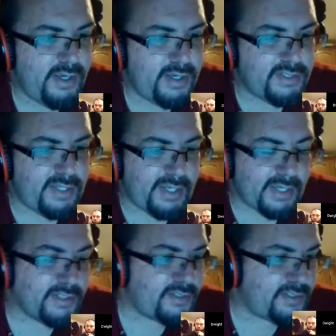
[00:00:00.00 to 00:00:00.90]
because he
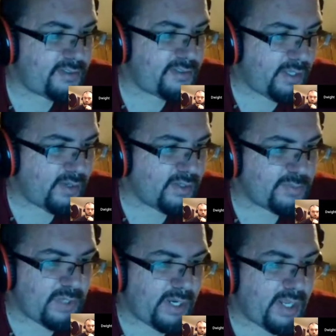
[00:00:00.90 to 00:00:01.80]
is, it's
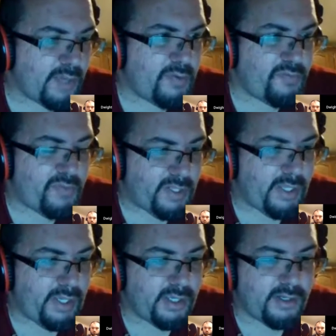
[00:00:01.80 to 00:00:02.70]
between him and
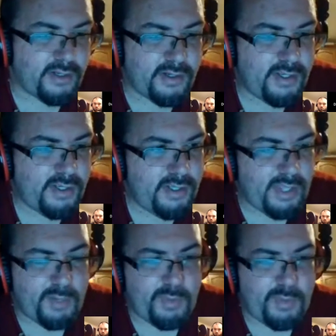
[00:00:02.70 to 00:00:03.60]
Finley and a lot
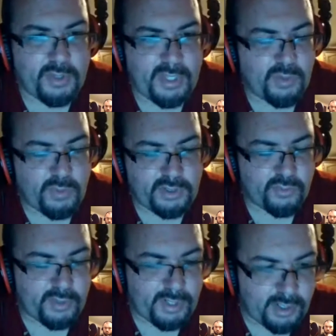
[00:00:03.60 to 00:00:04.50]
of people like Will
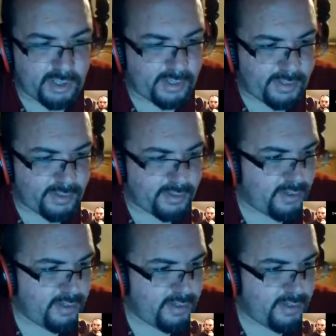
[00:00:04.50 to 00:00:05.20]
Greer, and